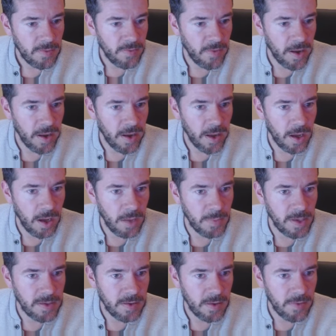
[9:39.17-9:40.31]
Fight out. Ah,
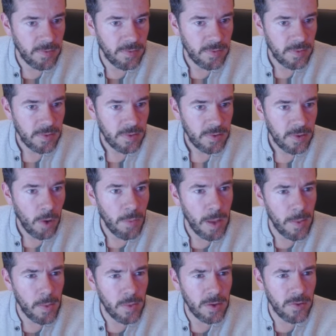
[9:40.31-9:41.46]
me tough.
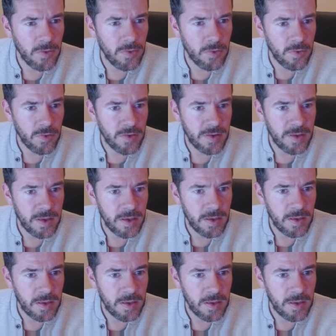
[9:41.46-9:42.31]
Maybe when you do T...